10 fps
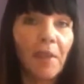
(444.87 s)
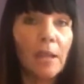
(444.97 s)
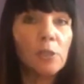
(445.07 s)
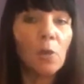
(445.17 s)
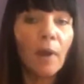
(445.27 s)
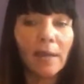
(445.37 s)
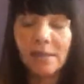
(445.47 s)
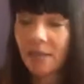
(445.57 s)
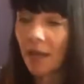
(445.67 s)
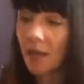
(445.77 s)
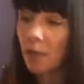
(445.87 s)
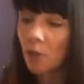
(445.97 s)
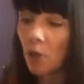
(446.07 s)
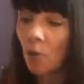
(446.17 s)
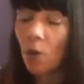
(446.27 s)
And so I say, you
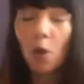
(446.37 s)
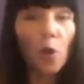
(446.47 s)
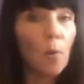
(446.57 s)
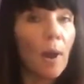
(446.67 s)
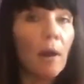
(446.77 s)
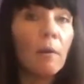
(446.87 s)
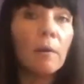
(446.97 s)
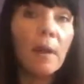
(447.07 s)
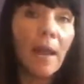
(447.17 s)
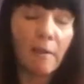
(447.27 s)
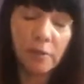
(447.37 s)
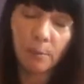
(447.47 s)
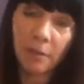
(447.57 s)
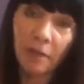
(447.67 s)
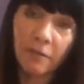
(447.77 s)
know, go out, have
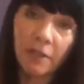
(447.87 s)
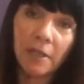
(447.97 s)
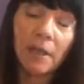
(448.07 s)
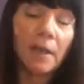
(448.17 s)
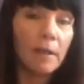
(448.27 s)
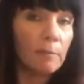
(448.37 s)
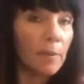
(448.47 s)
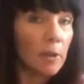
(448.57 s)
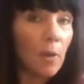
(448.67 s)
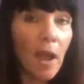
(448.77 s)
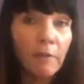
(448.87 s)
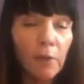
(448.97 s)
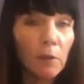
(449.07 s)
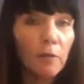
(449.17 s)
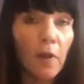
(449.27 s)
some levity, you know, have a
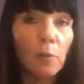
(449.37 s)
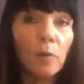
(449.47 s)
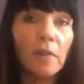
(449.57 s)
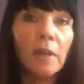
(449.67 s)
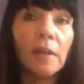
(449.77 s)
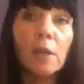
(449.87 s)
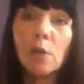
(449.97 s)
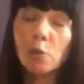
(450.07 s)
little fun with it.